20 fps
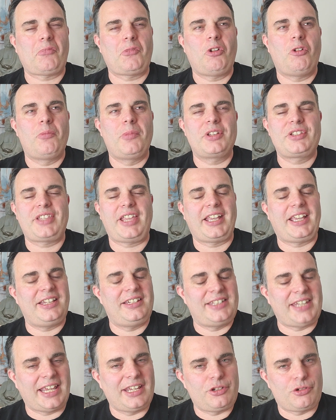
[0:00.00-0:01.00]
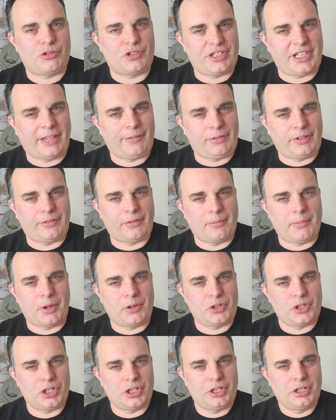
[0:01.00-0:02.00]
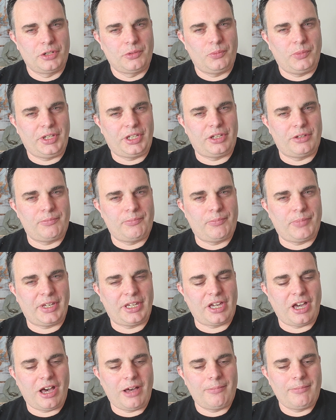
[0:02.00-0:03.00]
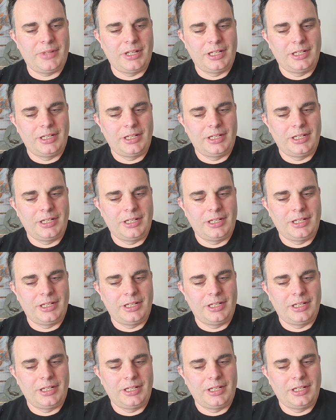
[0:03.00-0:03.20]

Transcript: almost like a dangerous level of emotion. We can become